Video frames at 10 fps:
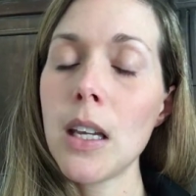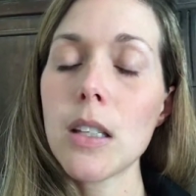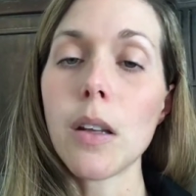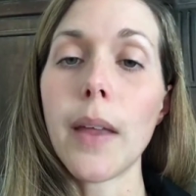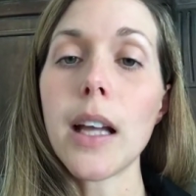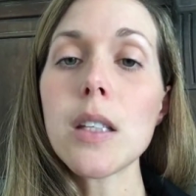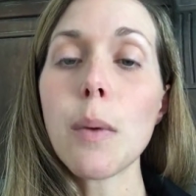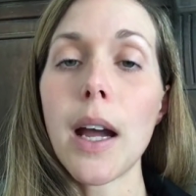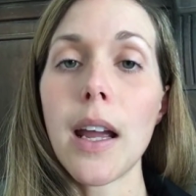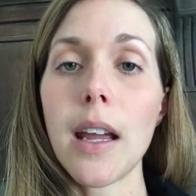So that's
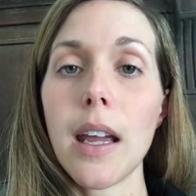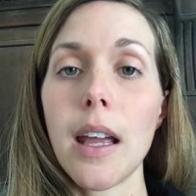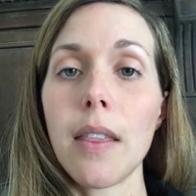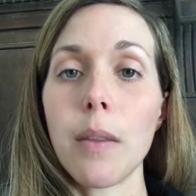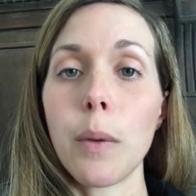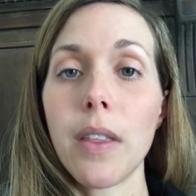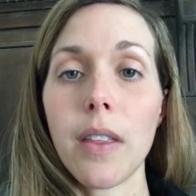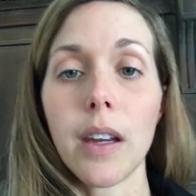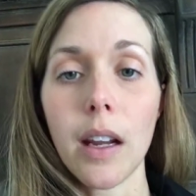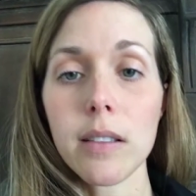why within
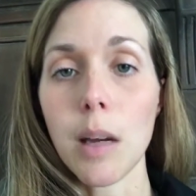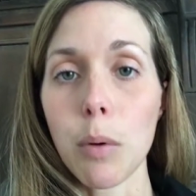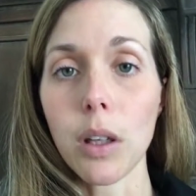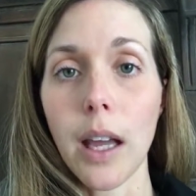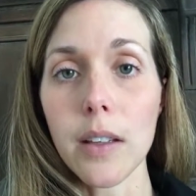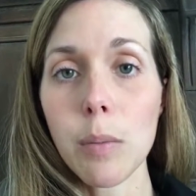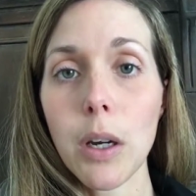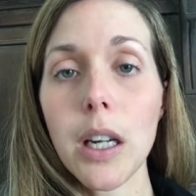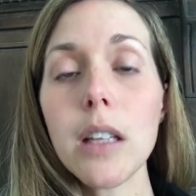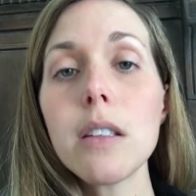the next couple class
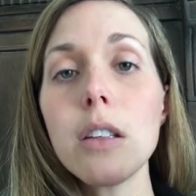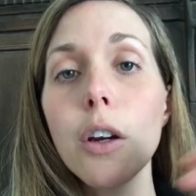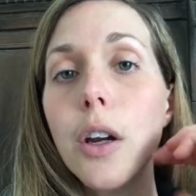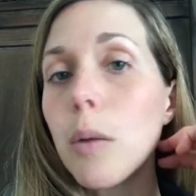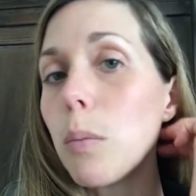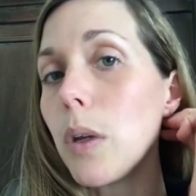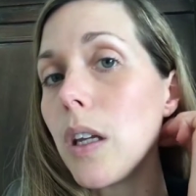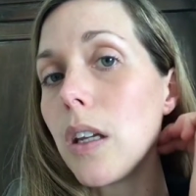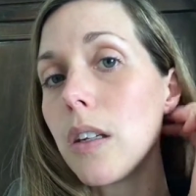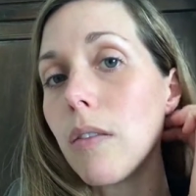periods, you're going to
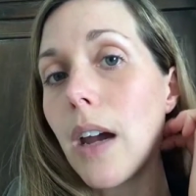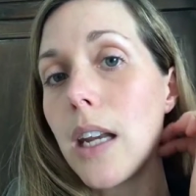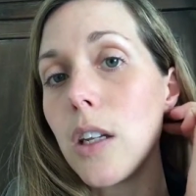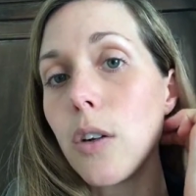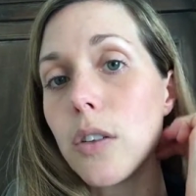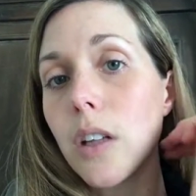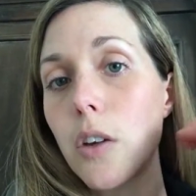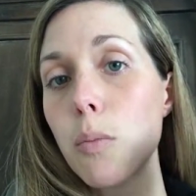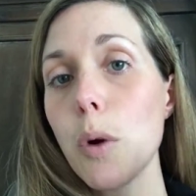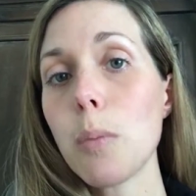be dividing your
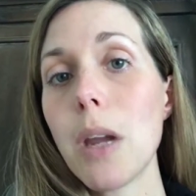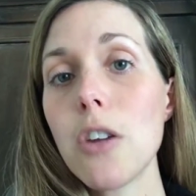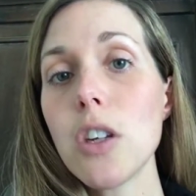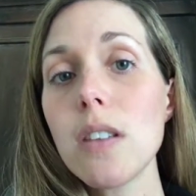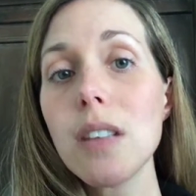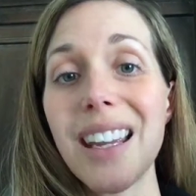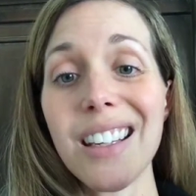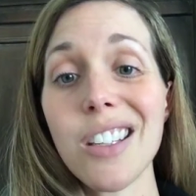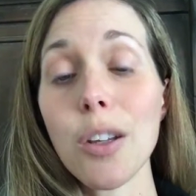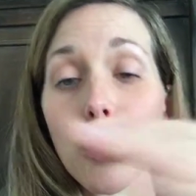sketchbook pages
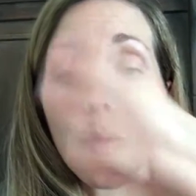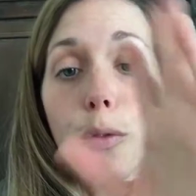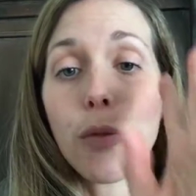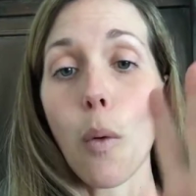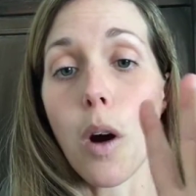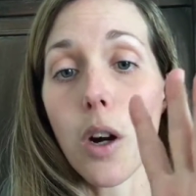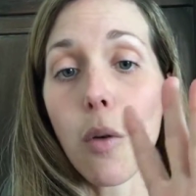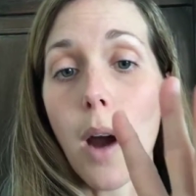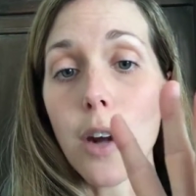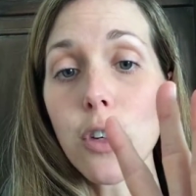into those 4
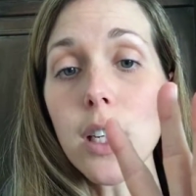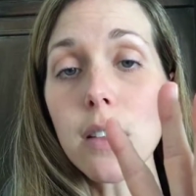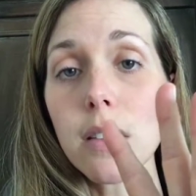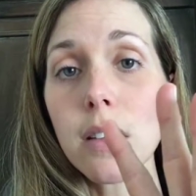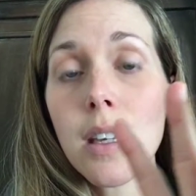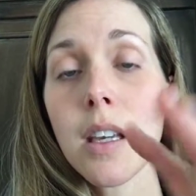quadrants